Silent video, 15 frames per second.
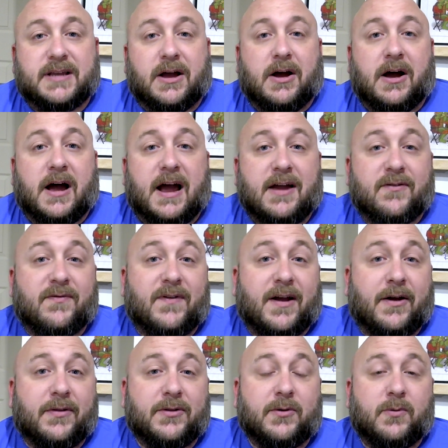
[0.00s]
Uh, I have
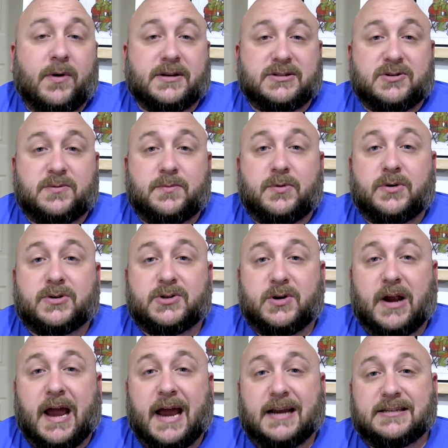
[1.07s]
found that Western books are
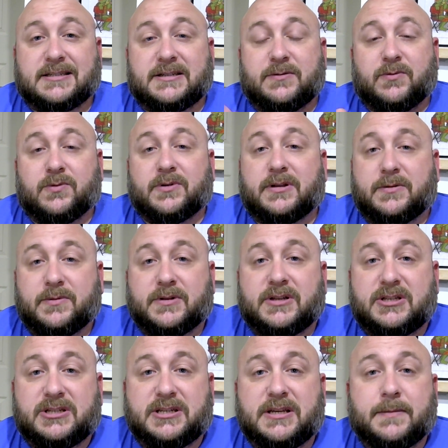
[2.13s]
actually really, really
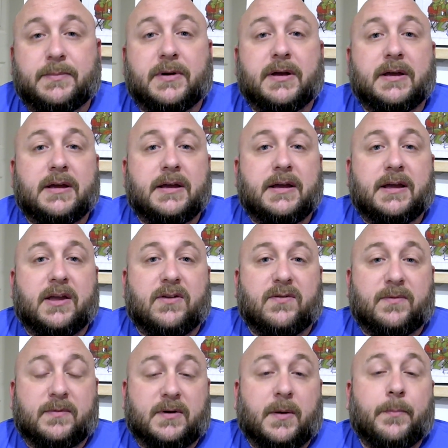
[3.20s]
cheap as
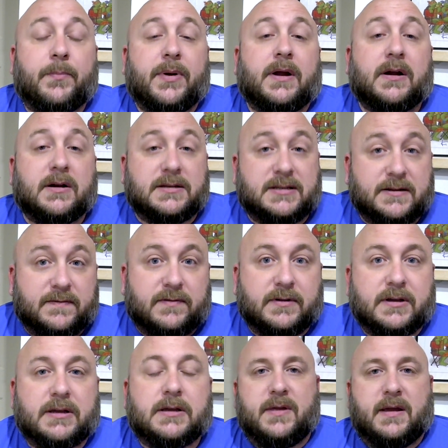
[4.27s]

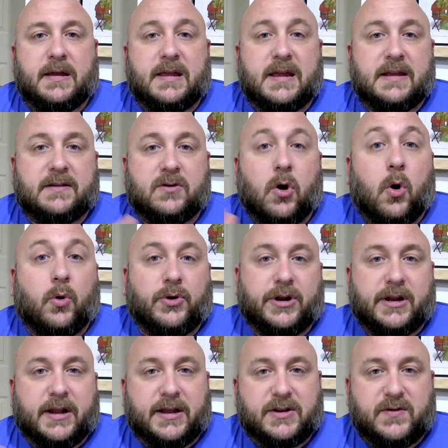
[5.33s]
comparatively in
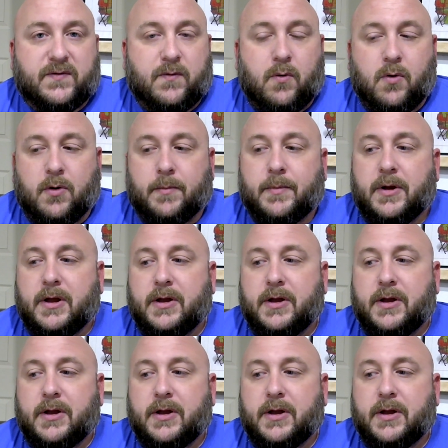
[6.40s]
golden age form.